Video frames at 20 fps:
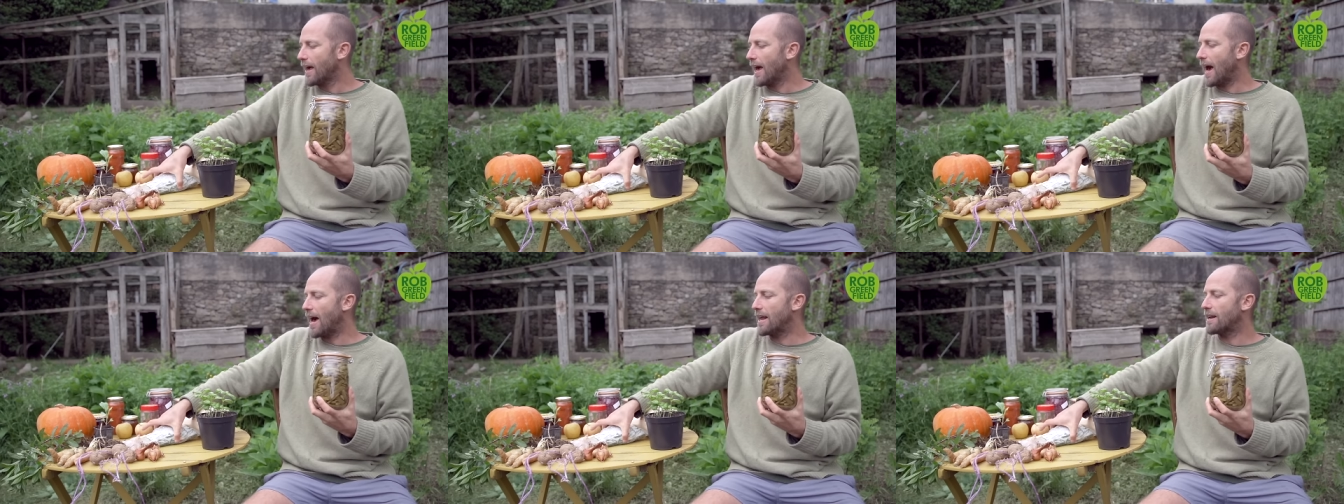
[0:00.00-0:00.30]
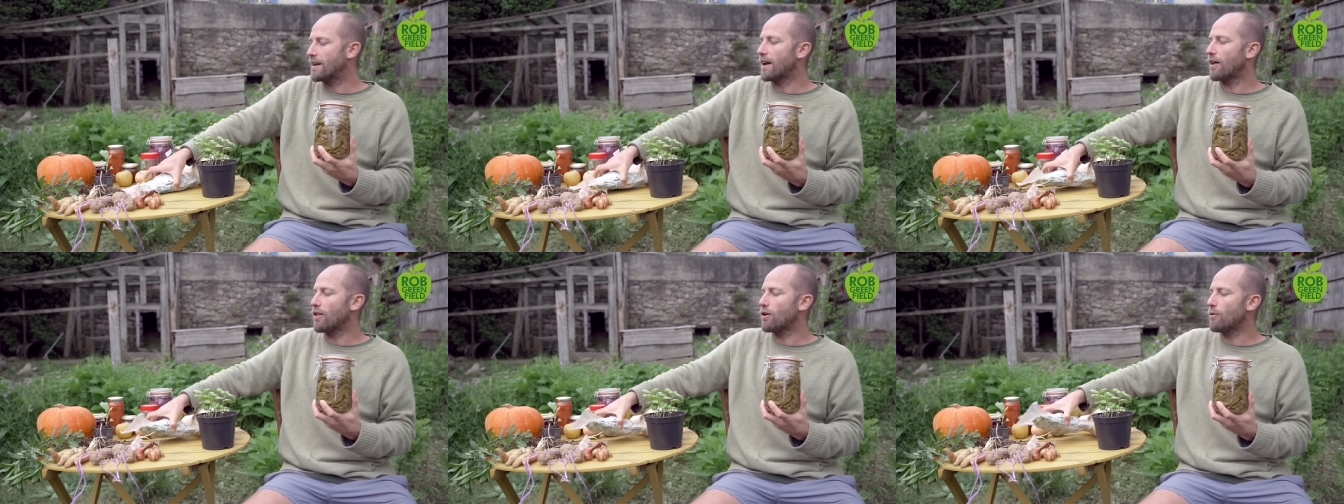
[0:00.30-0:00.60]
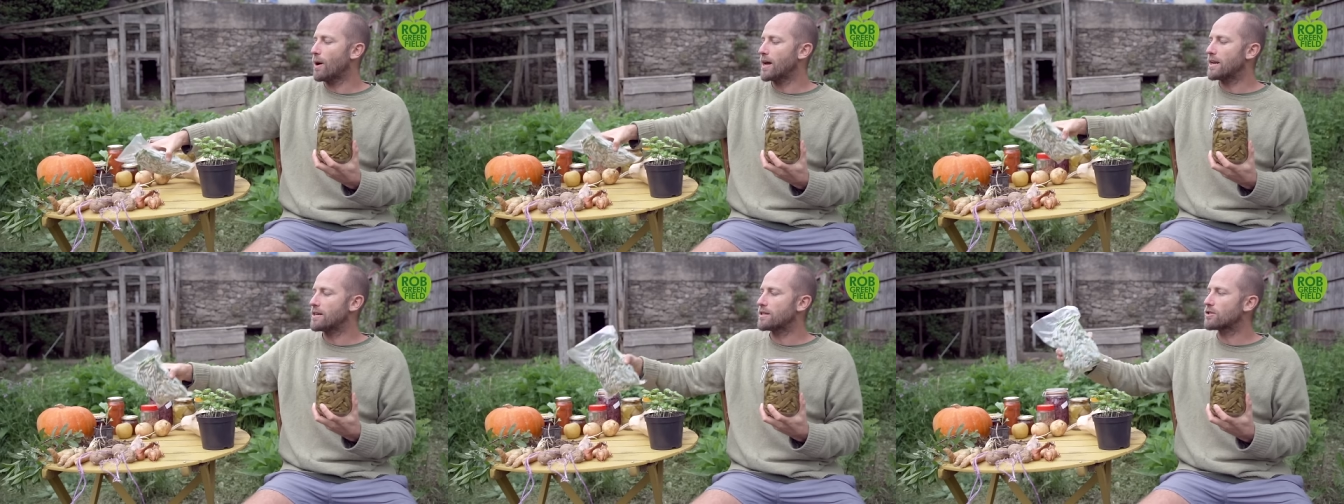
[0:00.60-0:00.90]
And another
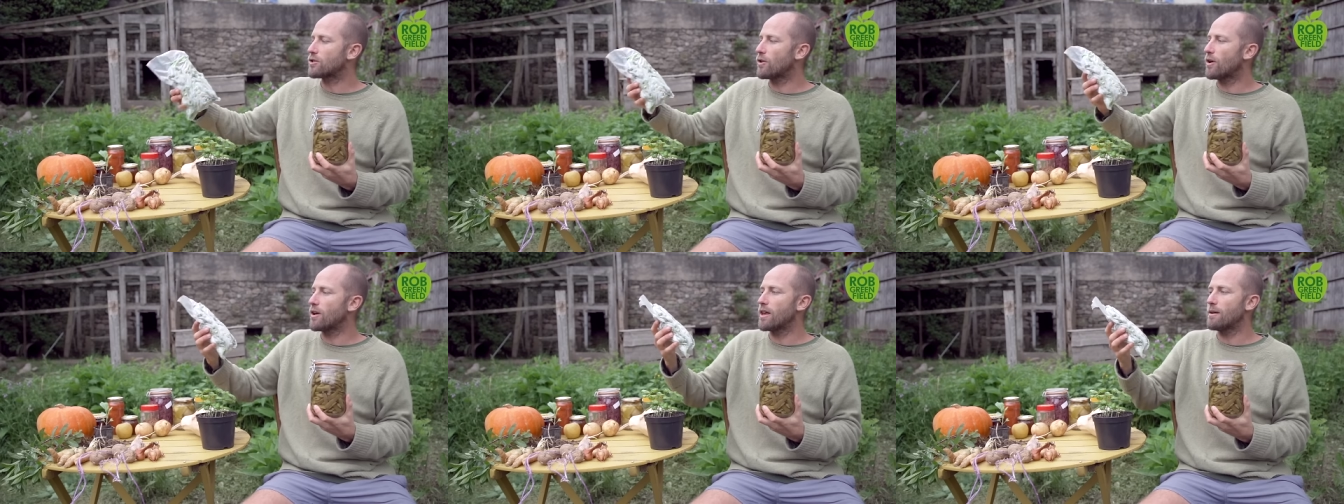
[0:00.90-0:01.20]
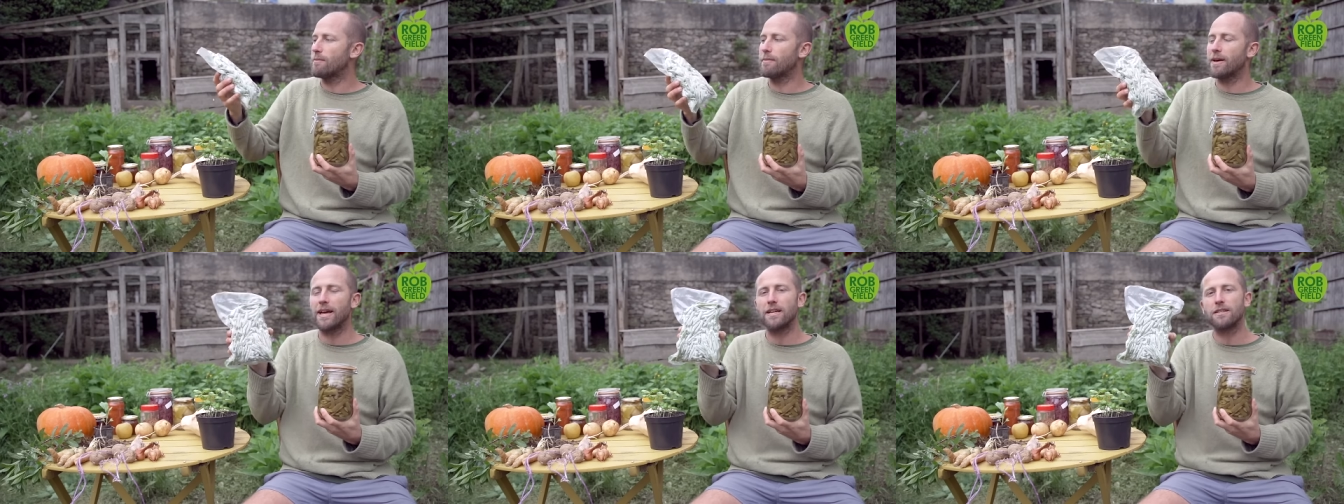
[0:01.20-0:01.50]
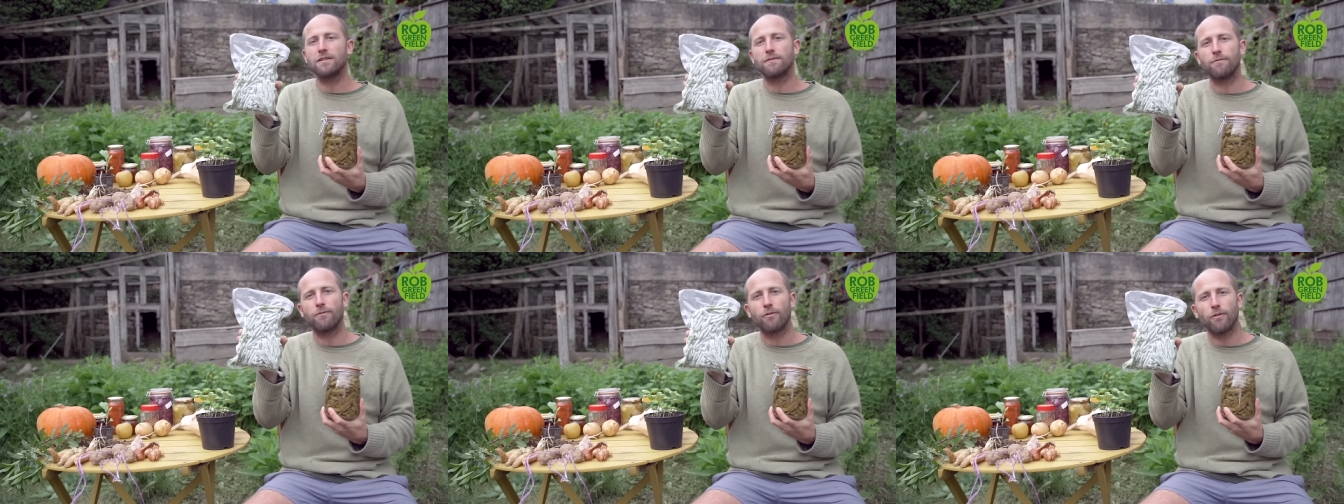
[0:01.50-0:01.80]
way to store them
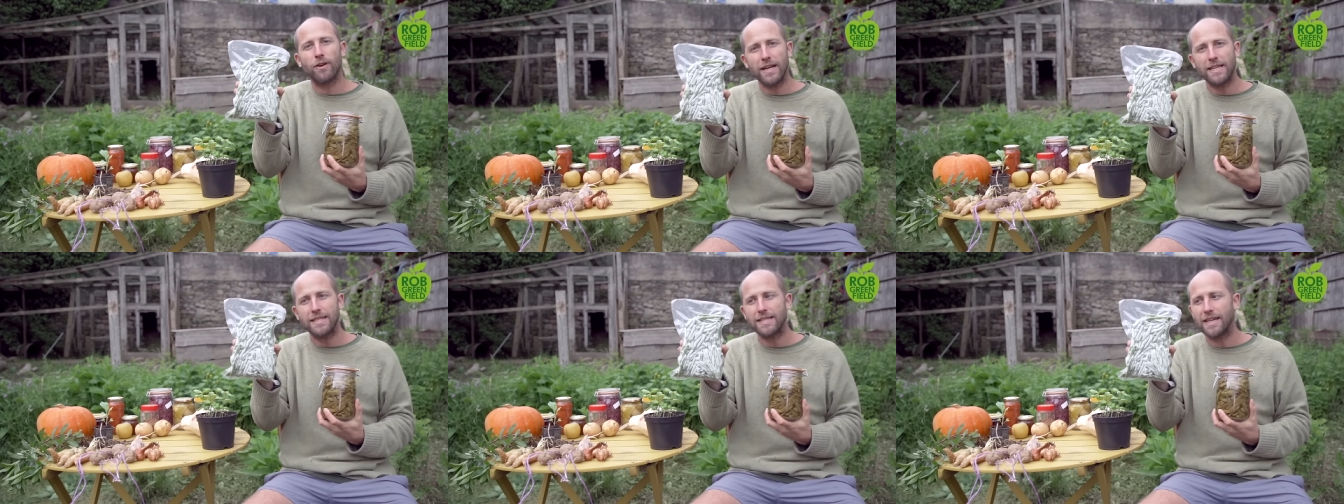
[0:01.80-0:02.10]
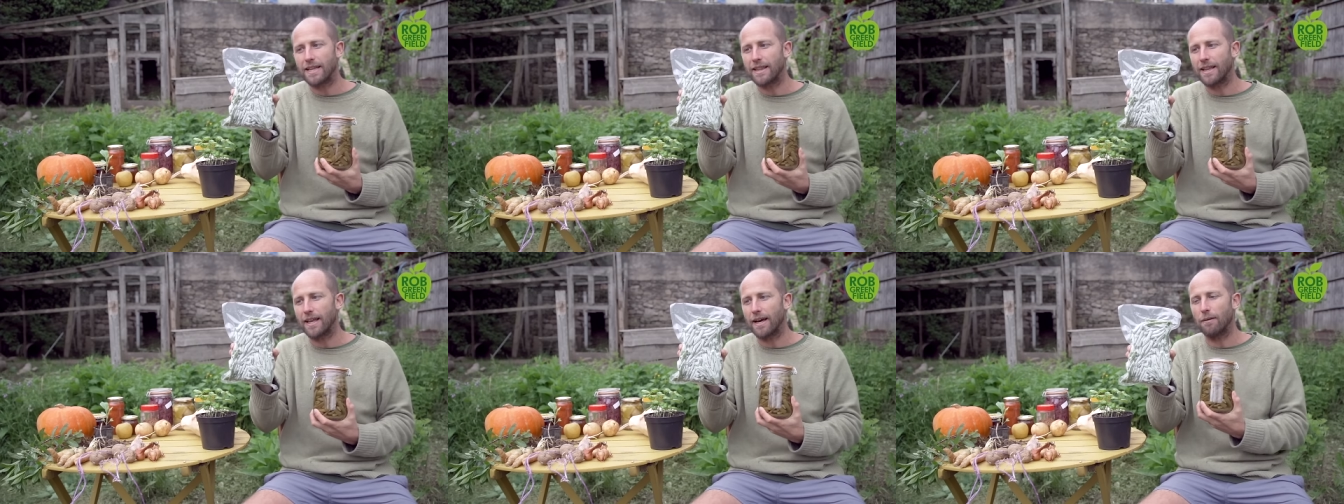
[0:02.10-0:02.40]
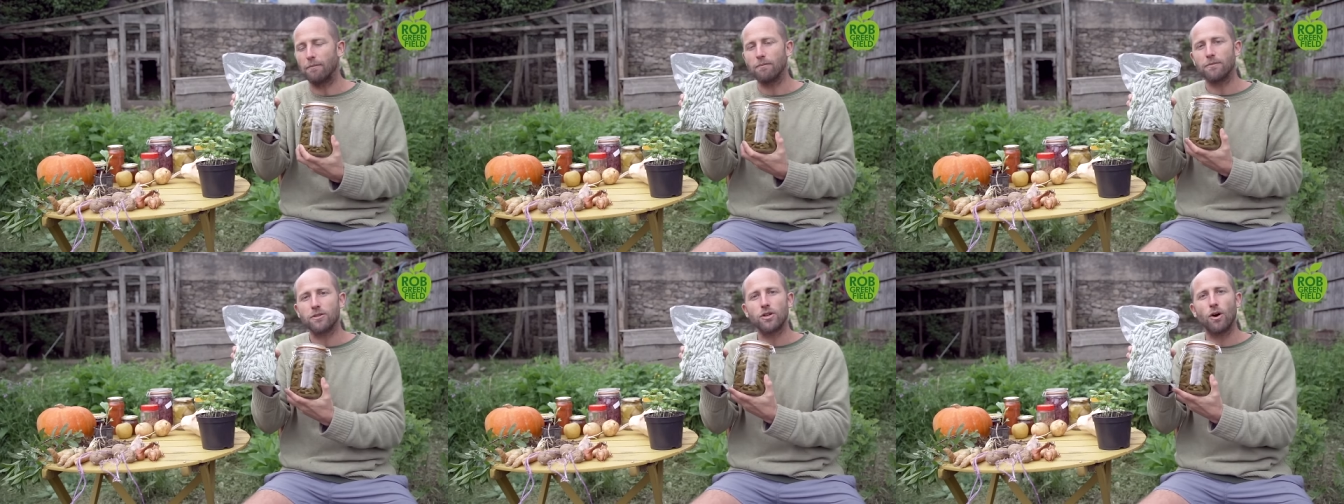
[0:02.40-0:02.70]
is freezing
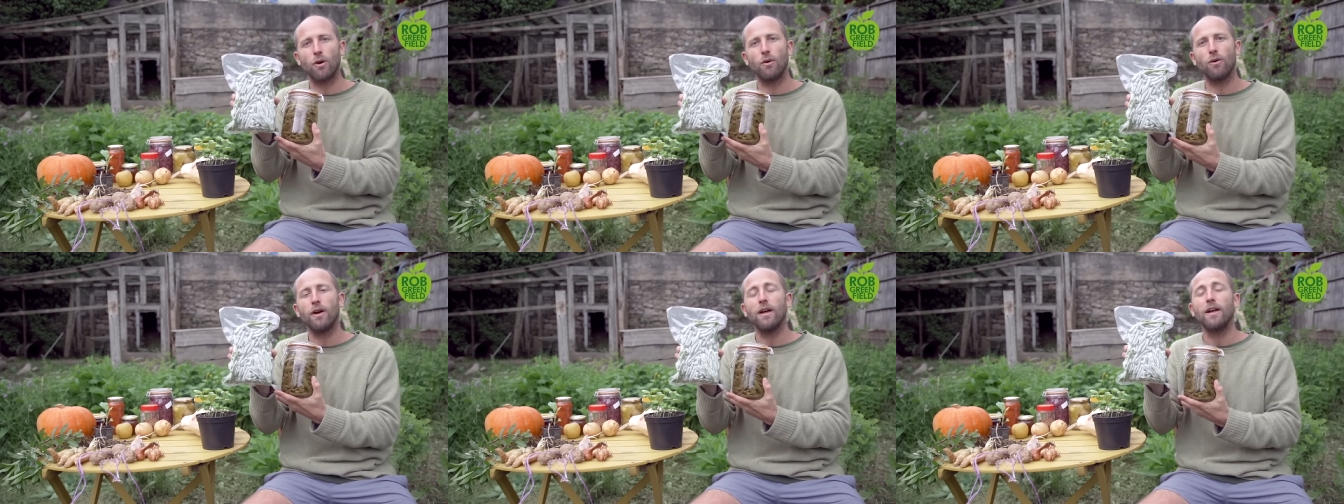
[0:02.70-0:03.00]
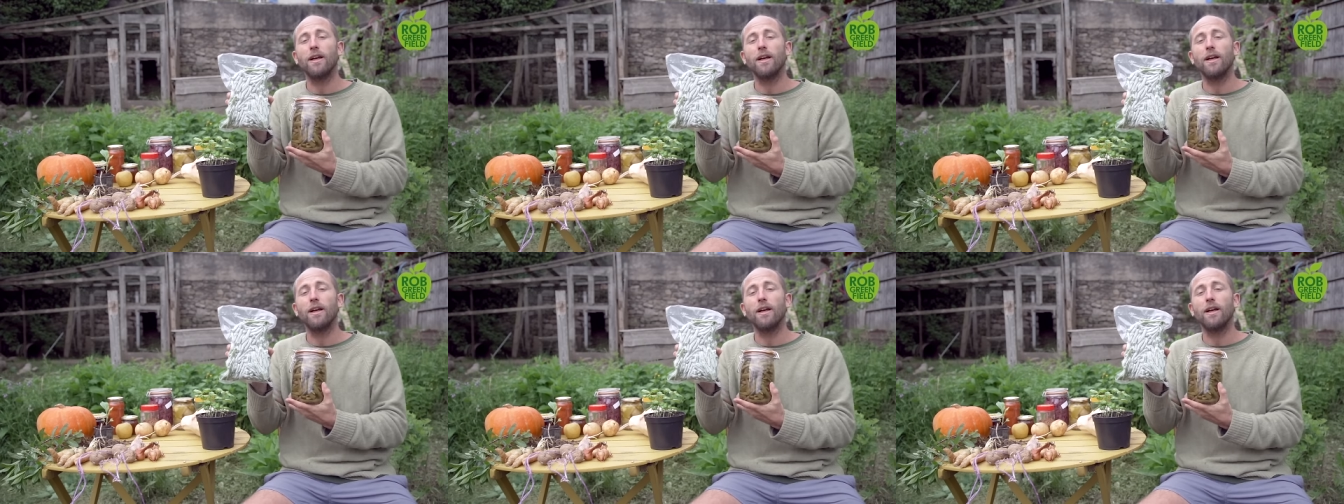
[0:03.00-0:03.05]
them. So